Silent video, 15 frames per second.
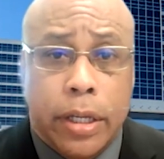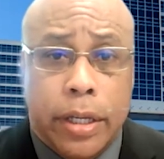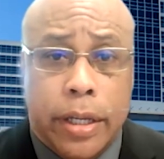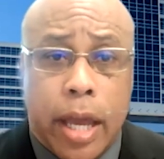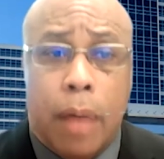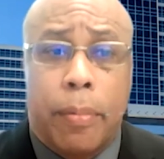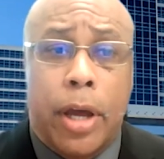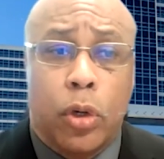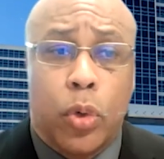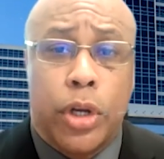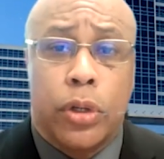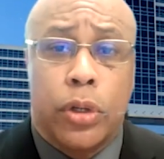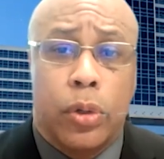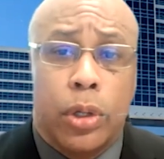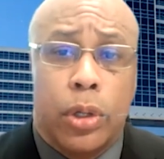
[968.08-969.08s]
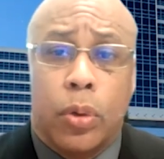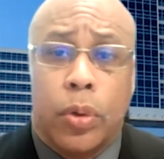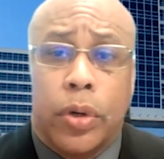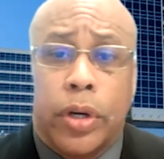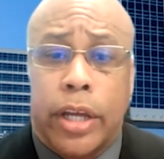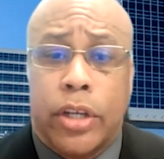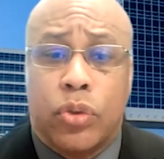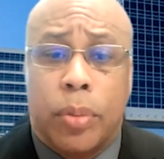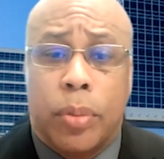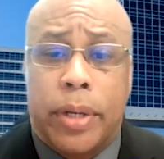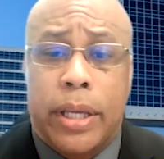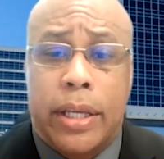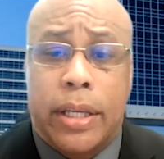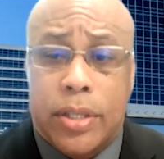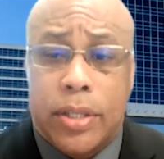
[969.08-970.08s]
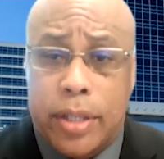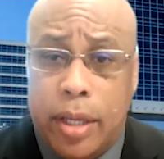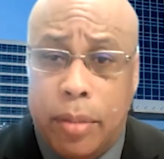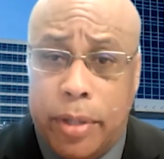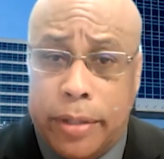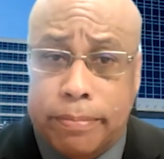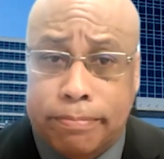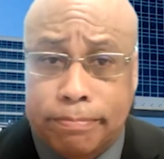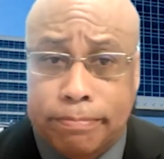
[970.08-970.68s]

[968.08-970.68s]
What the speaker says: How about critical lower extremity ischemia?